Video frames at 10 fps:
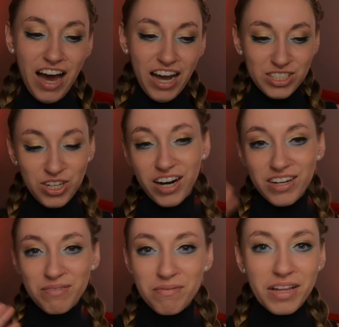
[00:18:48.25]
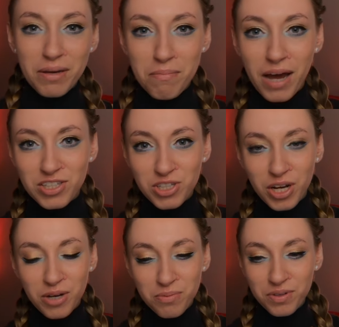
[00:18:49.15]
I try to like match it
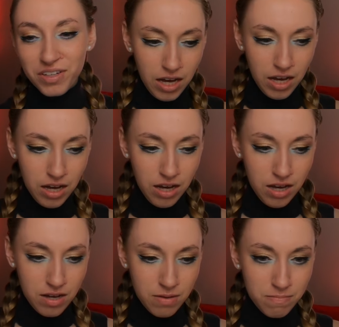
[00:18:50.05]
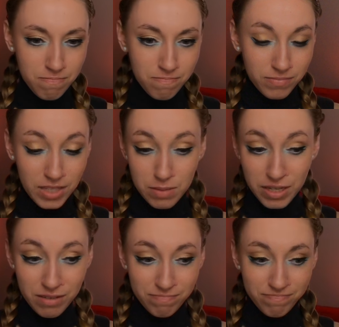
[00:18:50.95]
up. Um, let's begin.